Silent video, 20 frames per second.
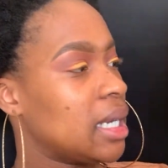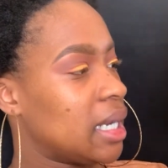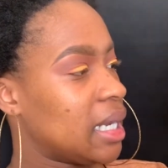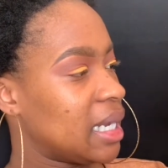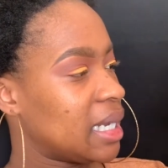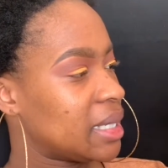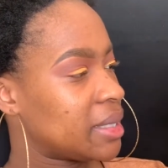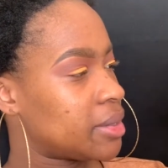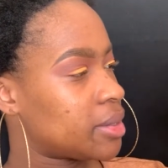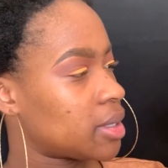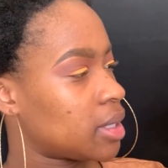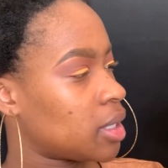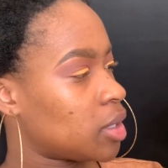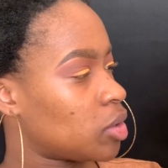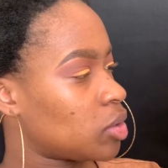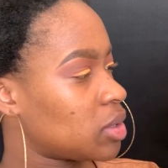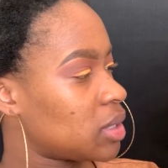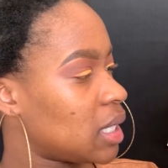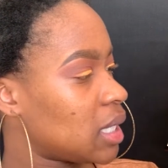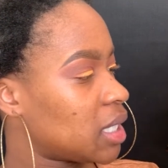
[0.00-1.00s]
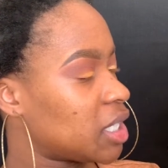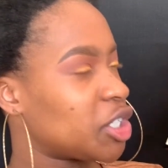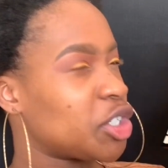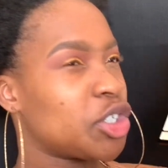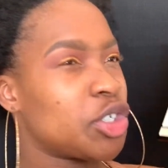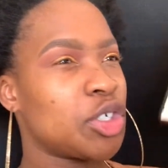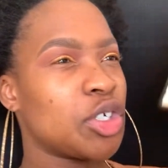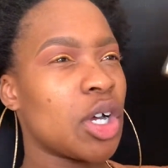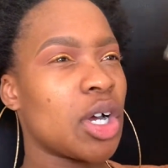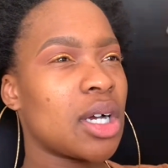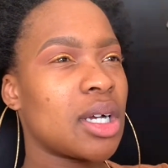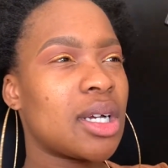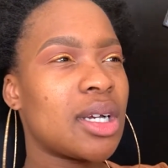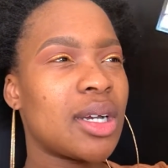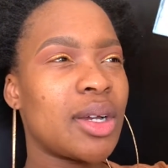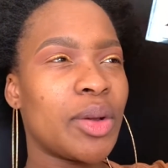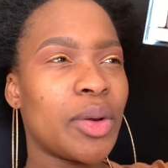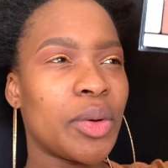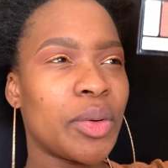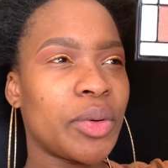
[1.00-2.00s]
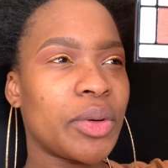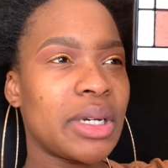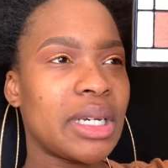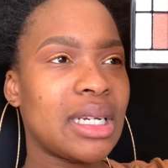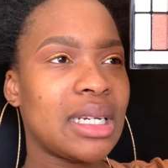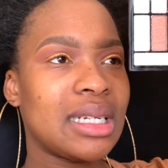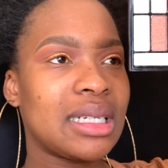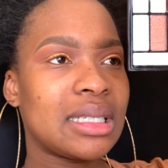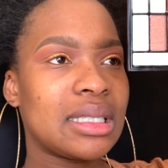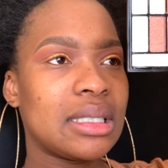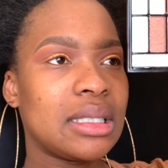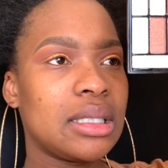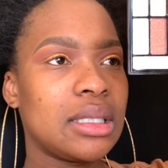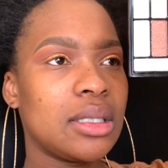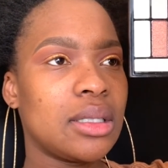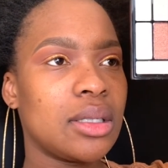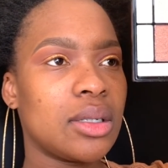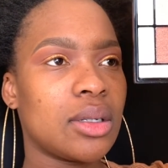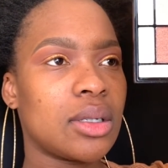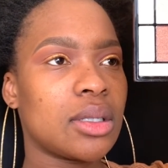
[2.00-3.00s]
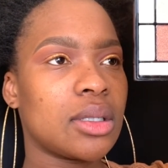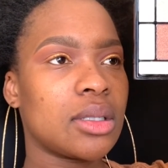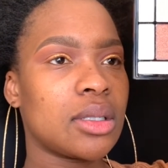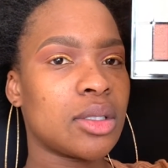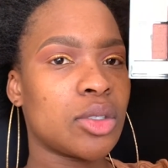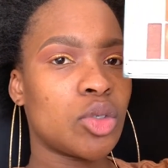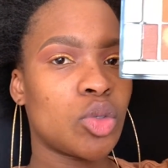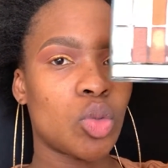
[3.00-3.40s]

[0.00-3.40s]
It looks like a dark green, this